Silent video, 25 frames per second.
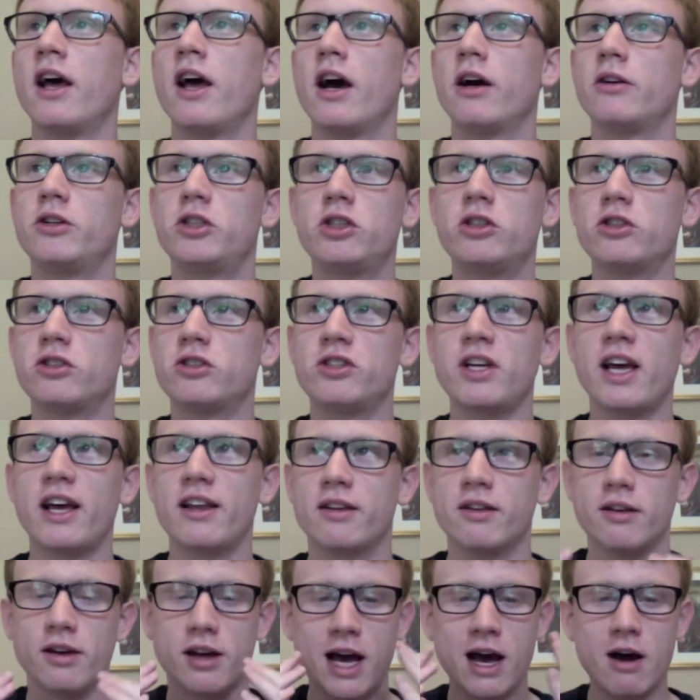She just
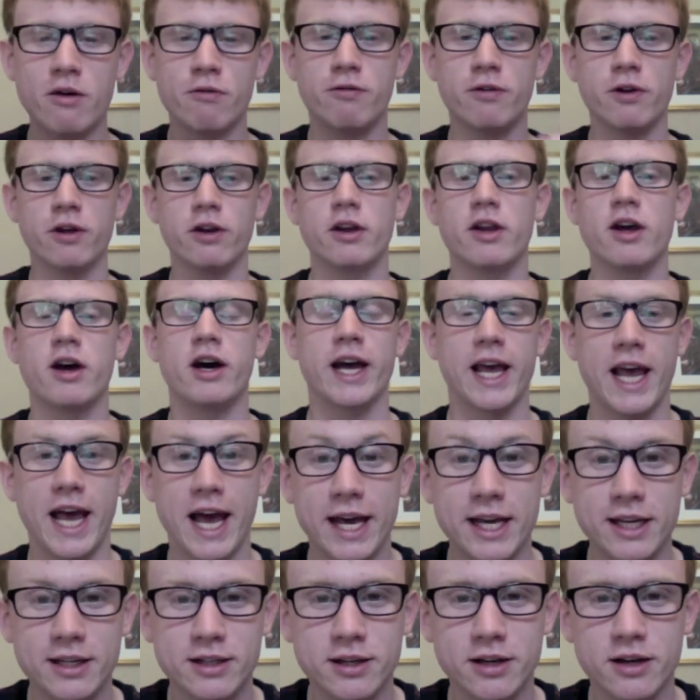said out front, I
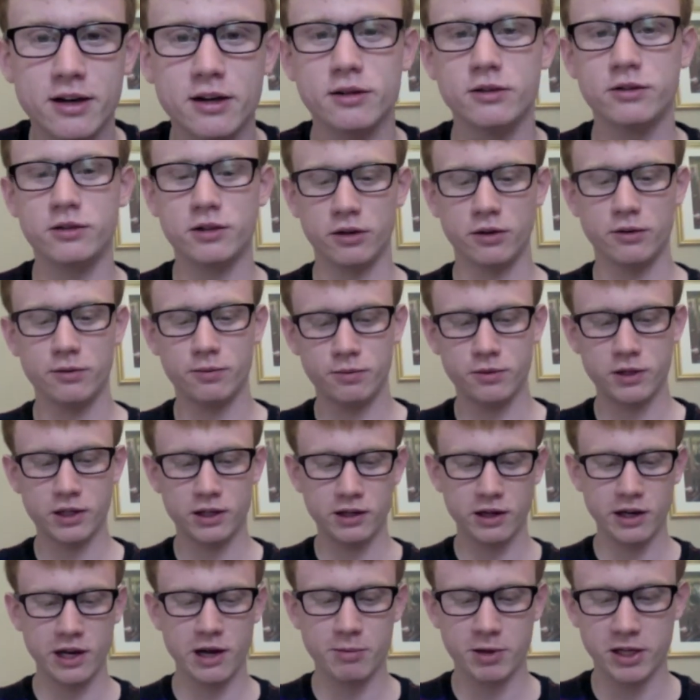hate her. So the
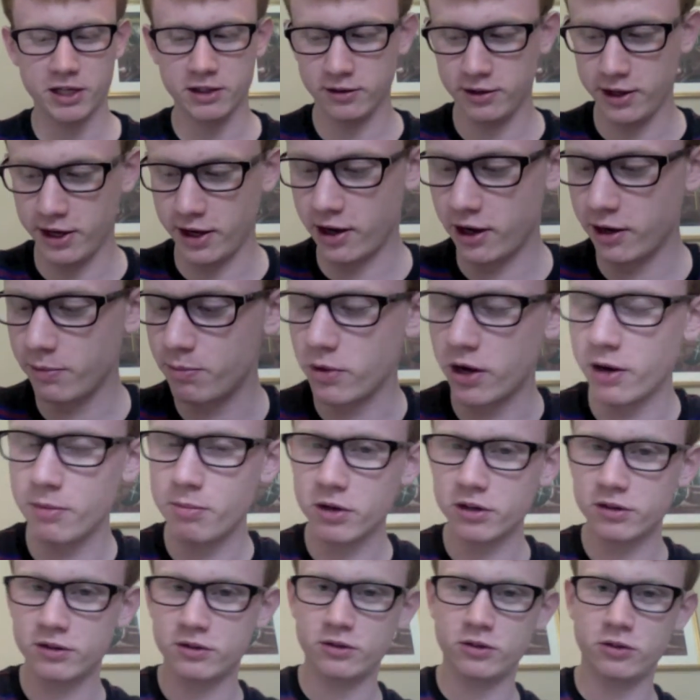dynamic is there. I
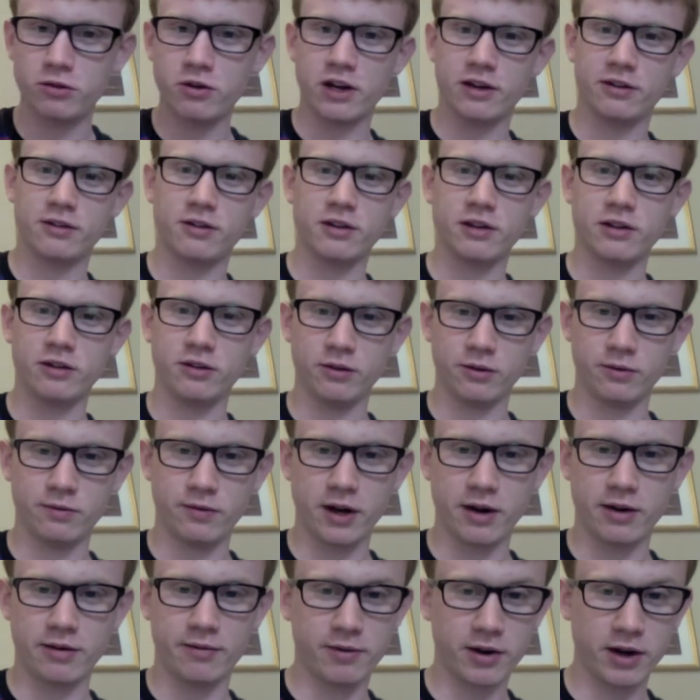must stress that this is a
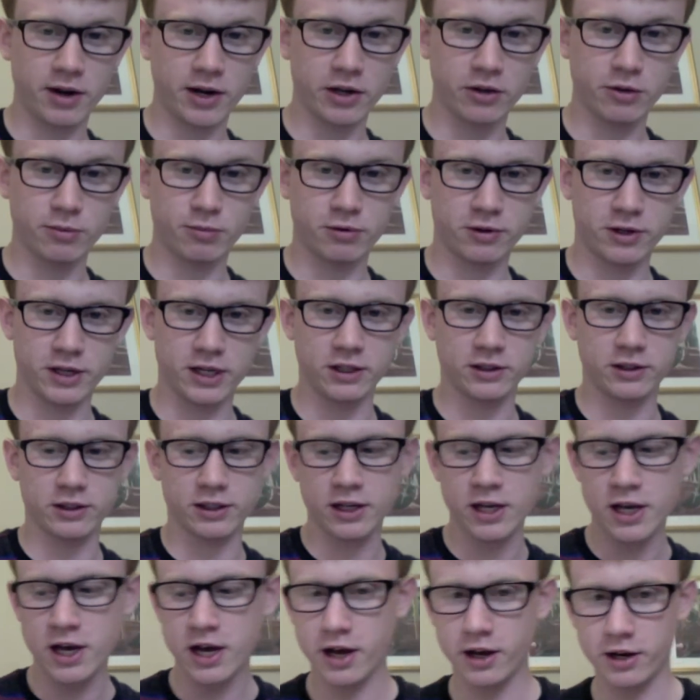very, very good
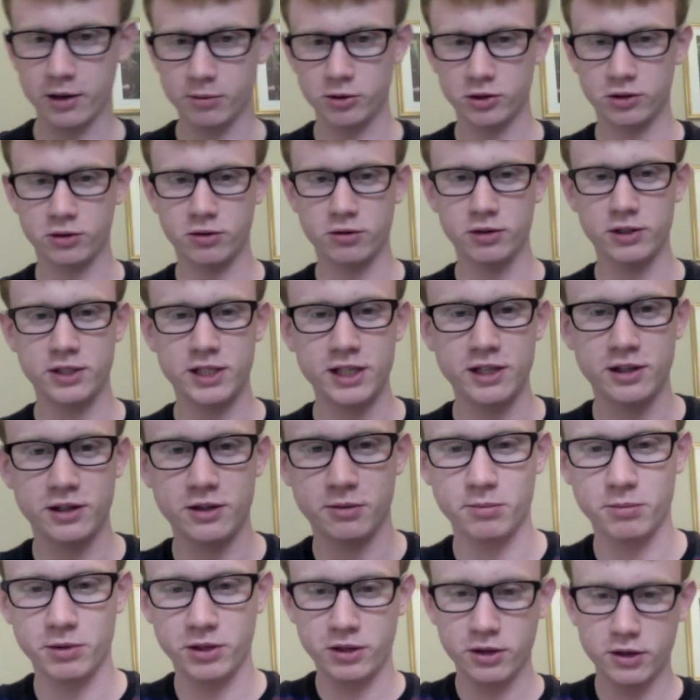production and I'm just
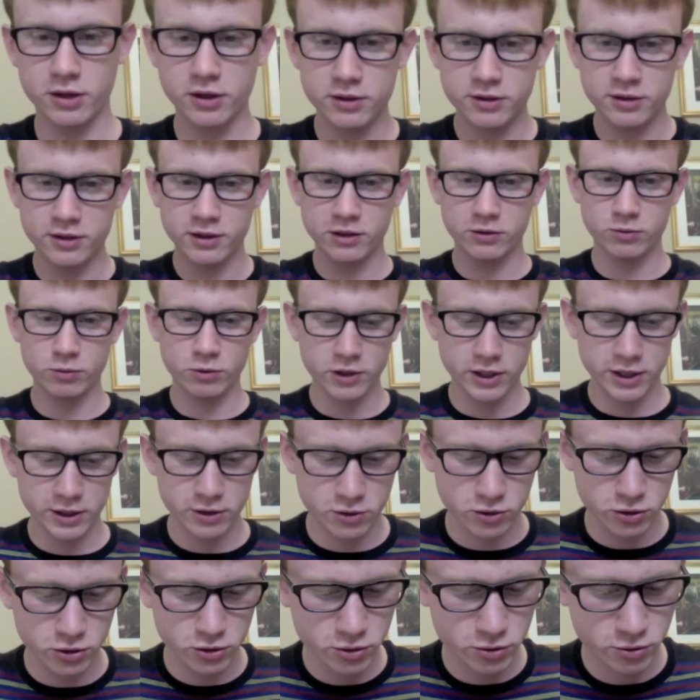critiquing because that's what I
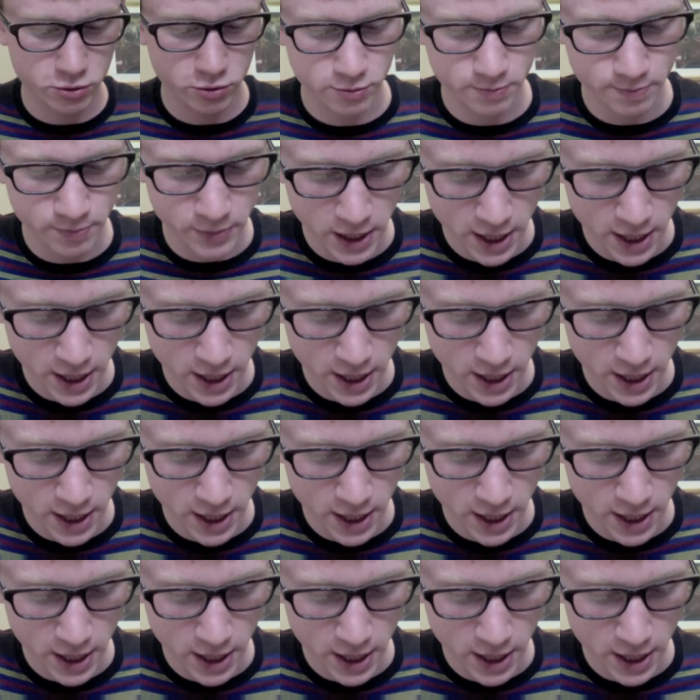do.